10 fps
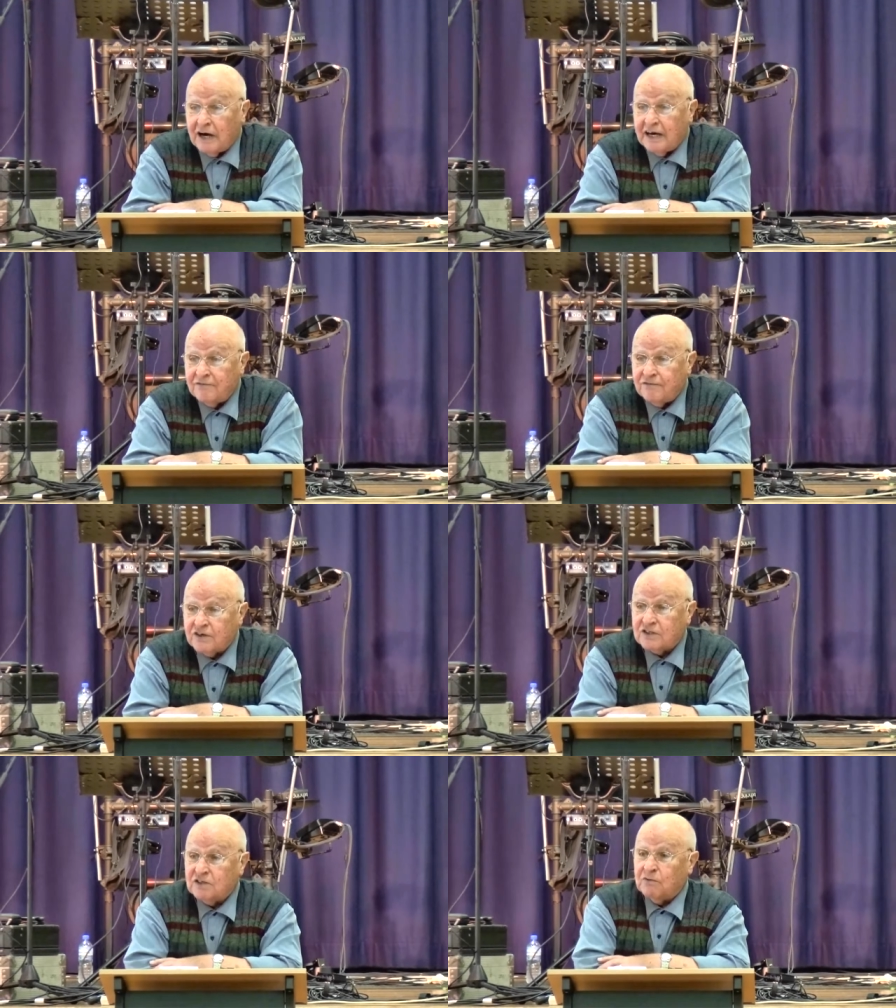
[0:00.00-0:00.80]
I,
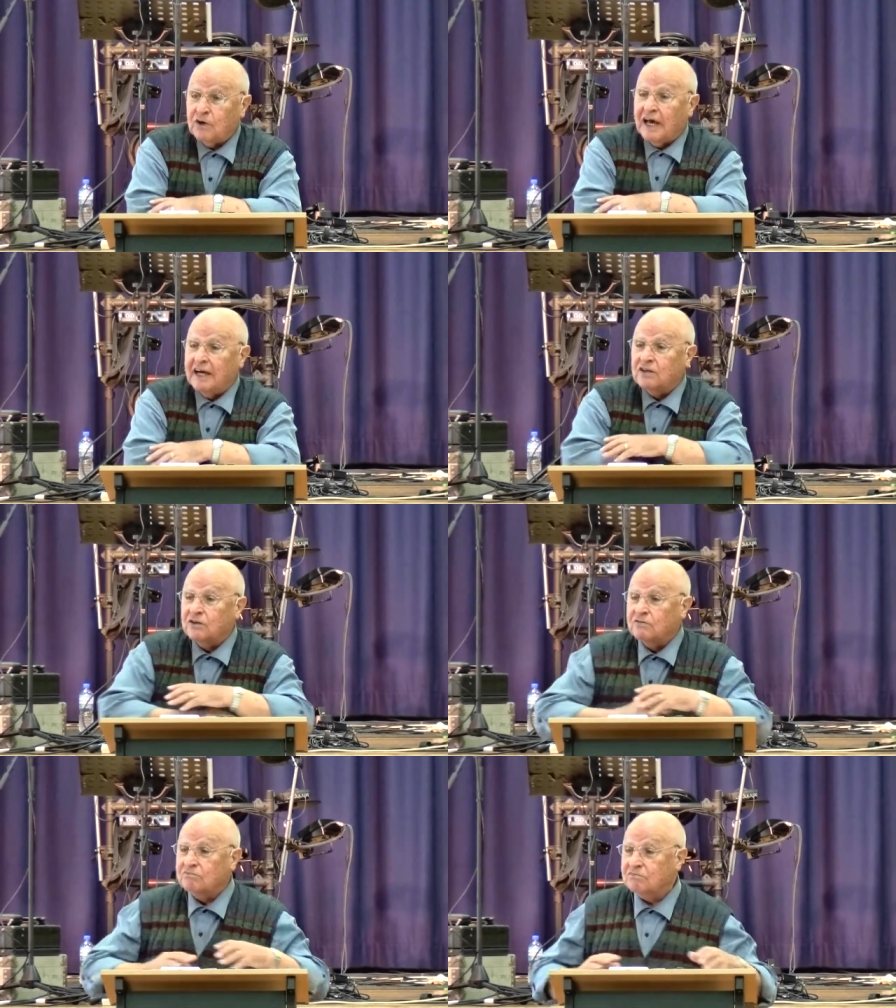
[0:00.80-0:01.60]
first of all, I
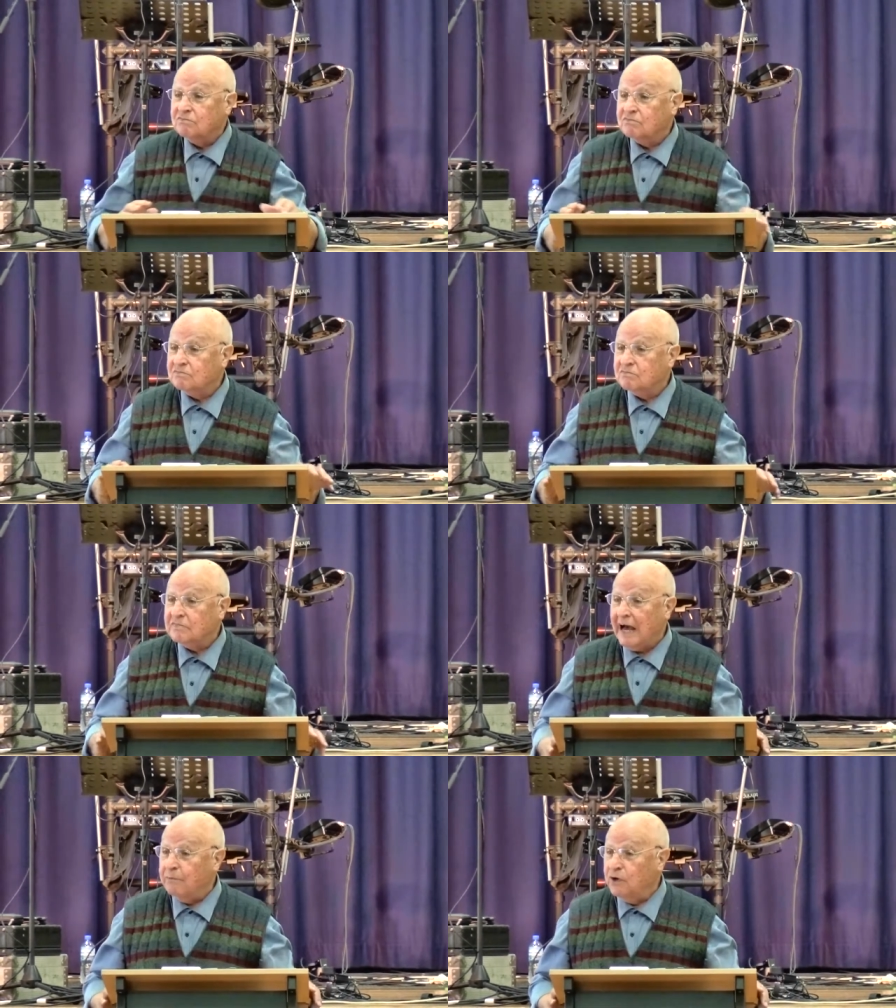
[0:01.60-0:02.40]
don't,
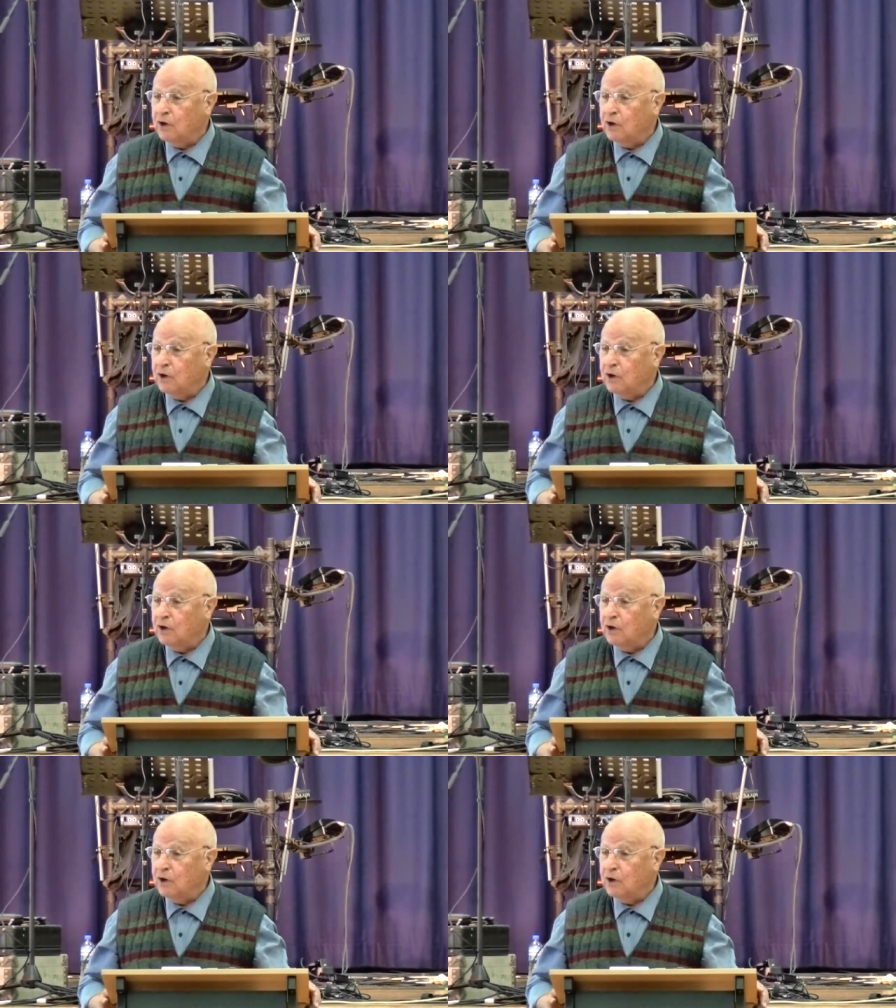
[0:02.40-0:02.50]
I'm